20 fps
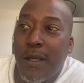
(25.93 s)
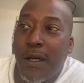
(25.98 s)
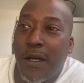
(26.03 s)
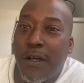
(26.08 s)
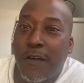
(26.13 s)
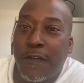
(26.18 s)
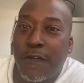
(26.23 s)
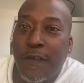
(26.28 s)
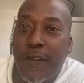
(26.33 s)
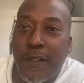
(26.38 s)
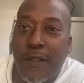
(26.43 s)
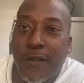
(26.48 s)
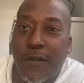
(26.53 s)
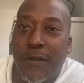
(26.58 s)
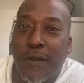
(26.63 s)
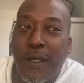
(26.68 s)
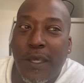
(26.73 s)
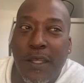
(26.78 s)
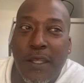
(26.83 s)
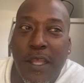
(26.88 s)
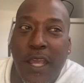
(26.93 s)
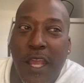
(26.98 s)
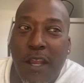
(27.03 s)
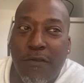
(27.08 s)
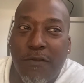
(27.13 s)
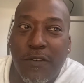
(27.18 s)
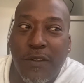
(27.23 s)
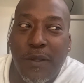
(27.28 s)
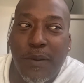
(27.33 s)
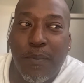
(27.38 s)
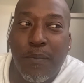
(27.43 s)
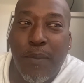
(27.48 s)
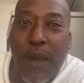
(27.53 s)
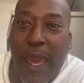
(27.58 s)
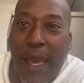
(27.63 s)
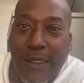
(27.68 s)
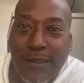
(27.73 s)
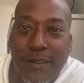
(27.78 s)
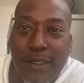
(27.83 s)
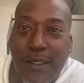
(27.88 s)
a feeler in every
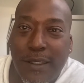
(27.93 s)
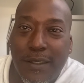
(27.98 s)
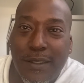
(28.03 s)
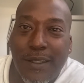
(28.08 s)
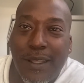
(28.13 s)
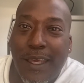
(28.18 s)
basket,